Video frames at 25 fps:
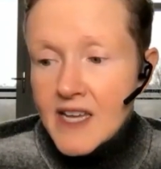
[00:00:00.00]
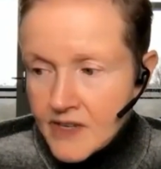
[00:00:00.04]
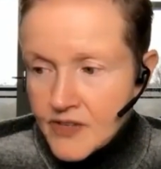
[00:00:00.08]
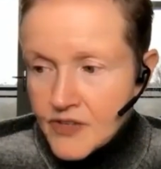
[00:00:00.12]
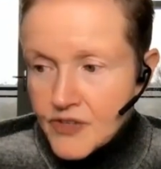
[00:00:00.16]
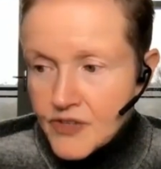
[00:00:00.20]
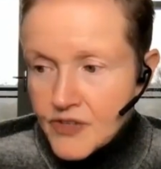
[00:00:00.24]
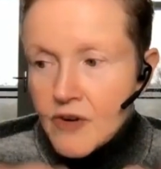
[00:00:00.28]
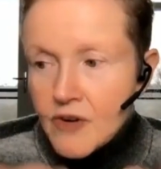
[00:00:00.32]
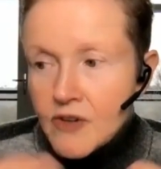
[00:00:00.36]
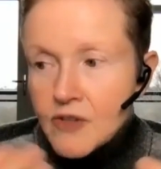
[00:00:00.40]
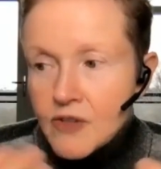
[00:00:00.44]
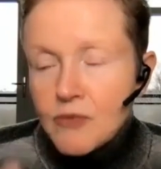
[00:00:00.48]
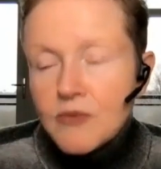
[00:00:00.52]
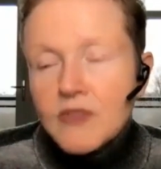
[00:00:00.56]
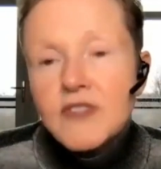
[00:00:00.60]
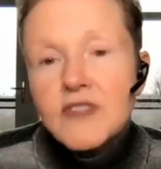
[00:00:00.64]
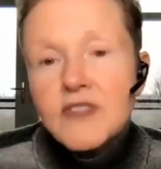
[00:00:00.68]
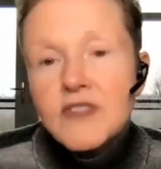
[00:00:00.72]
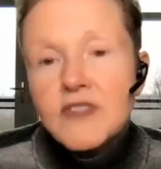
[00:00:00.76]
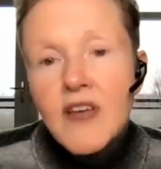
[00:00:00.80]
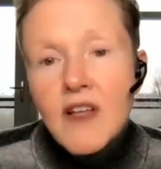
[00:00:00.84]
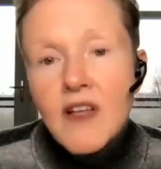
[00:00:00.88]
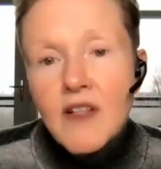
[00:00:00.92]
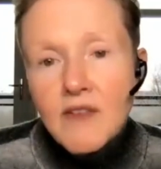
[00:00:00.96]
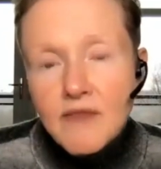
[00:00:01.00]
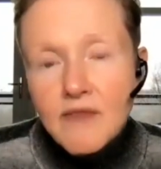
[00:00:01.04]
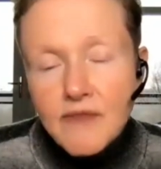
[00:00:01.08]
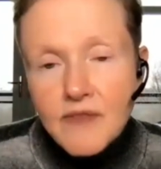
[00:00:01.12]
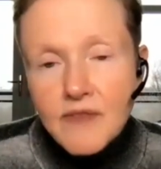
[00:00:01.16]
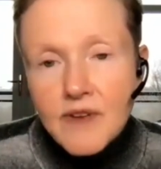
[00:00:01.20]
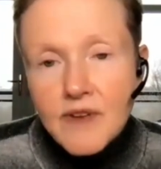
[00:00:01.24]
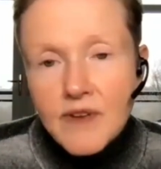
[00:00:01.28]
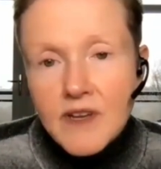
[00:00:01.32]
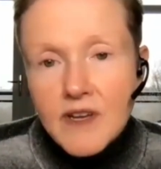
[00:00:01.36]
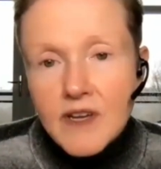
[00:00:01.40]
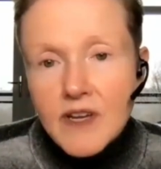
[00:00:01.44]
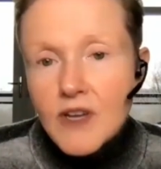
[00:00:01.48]
It starts with
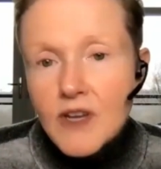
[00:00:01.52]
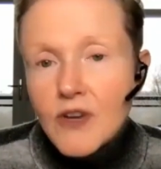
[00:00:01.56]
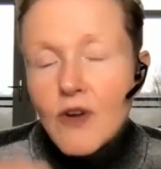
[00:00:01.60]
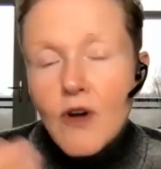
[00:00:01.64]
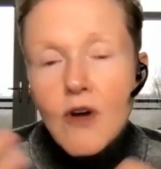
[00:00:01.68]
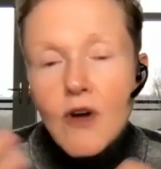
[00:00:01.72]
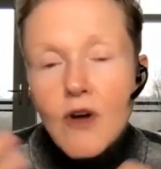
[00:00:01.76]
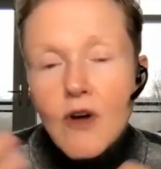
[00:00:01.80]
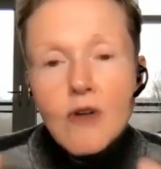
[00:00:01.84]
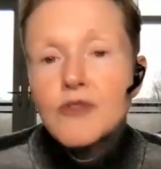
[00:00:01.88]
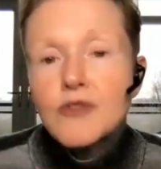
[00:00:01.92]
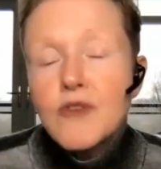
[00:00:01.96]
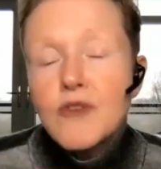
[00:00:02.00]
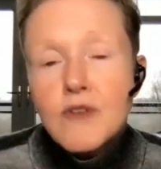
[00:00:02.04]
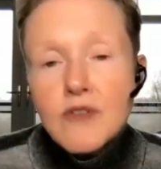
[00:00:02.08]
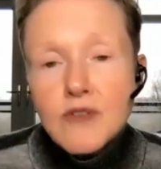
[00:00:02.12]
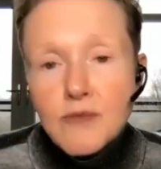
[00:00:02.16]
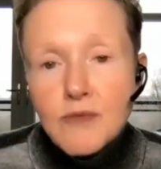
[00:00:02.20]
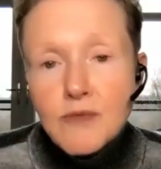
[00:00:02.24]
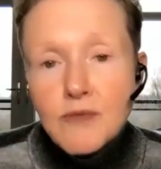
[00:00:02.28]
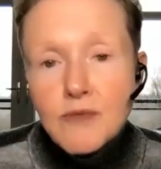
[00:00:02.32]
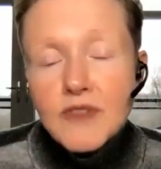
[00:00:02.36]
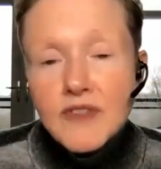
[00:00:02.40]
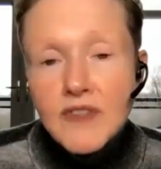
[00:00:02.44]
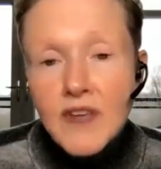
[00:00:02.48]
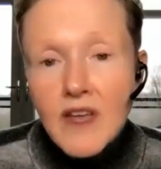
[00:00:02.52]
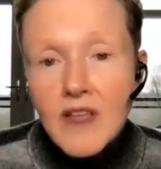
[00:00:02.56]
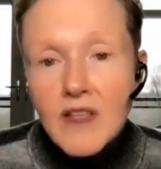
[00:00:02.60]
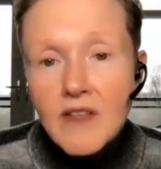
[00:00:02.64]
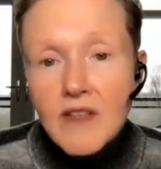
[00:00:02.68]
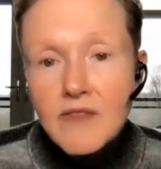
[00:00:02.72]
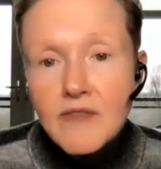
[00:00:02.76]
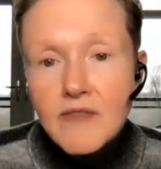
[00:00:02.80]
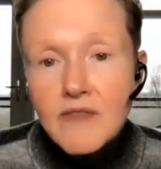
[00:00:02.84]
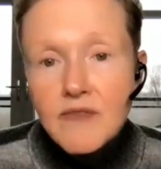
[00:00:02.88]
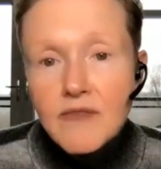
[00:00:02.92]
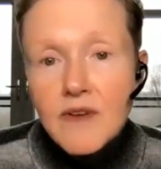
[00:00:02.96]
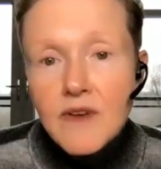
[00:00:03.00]
self. It all starts with
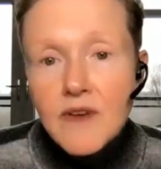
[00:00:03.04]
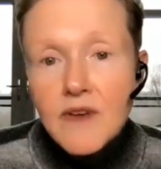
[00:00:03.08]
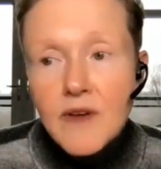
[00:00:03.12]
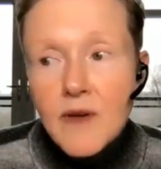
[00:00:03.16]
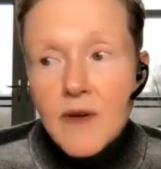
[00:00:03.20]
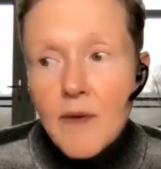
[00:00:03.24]
self.